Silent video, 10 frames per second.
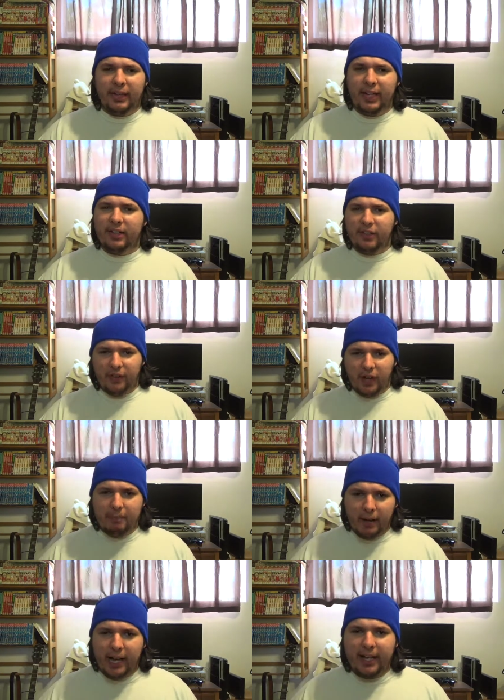Again, it's a very
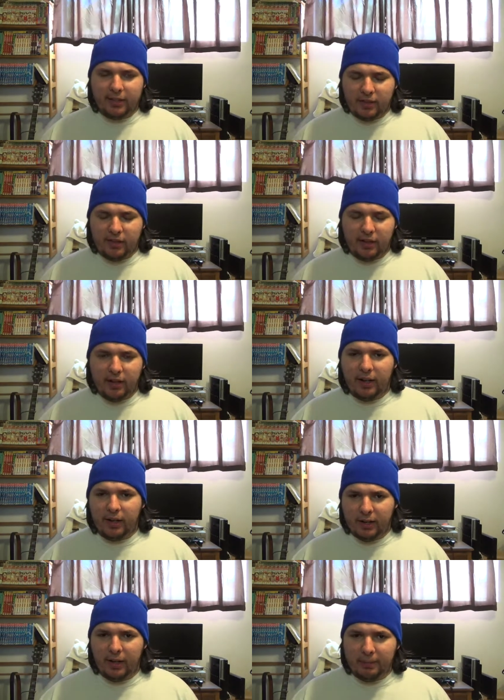biased
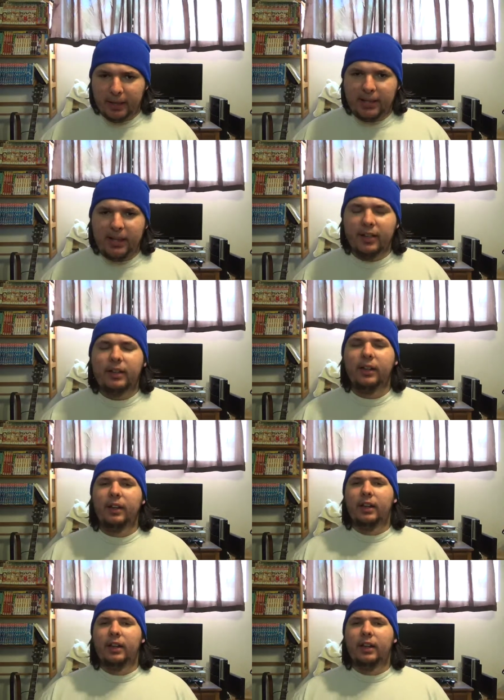opinion.